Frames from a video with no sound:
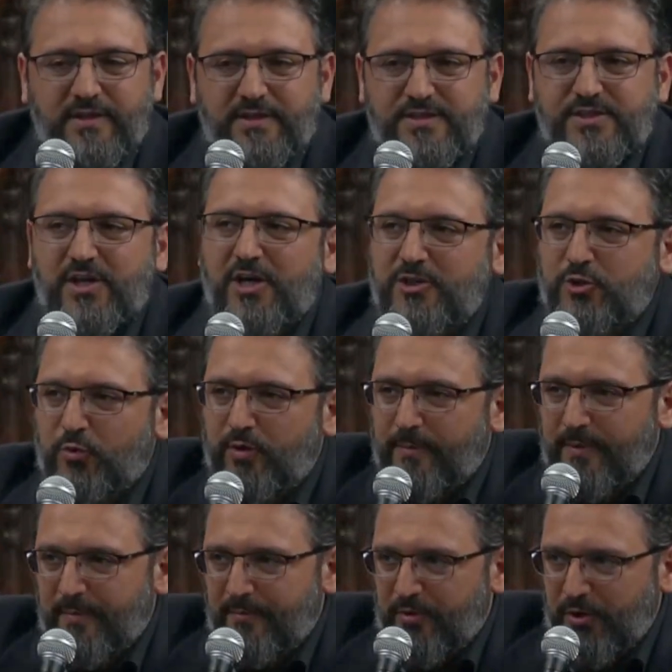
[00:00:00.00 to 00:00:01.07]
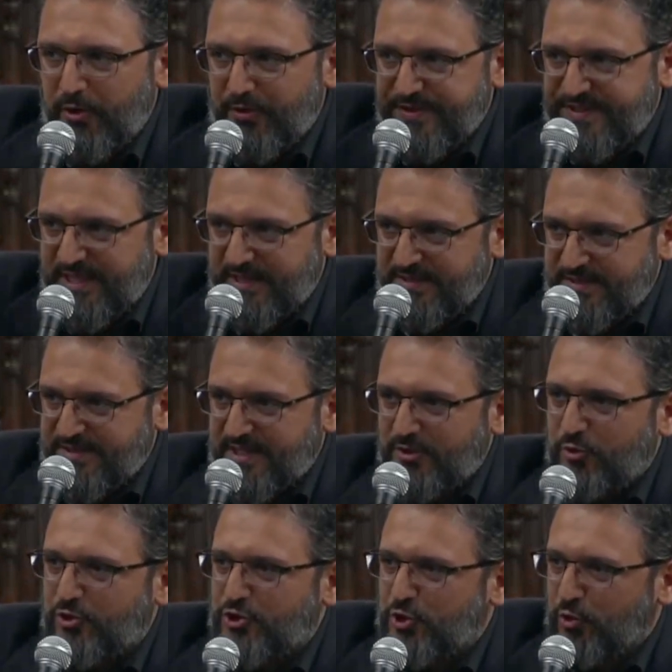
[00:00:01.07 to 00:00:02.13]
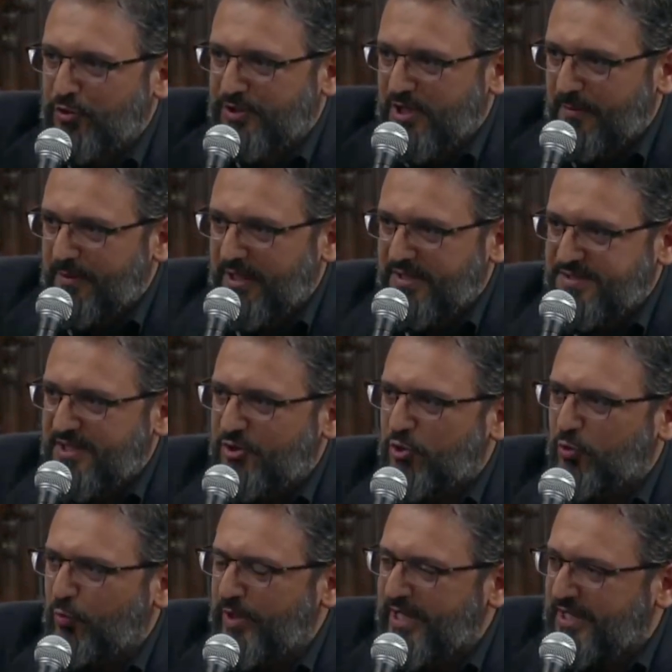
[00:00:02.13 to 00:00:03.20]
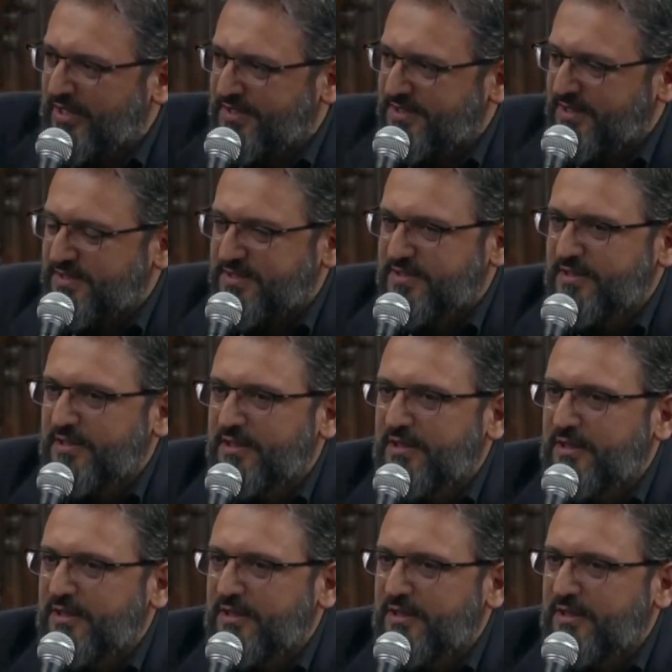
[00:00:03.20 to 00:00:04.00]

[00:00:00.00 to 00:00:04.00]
start to remember your sins and your shortcomings and your weaknesses.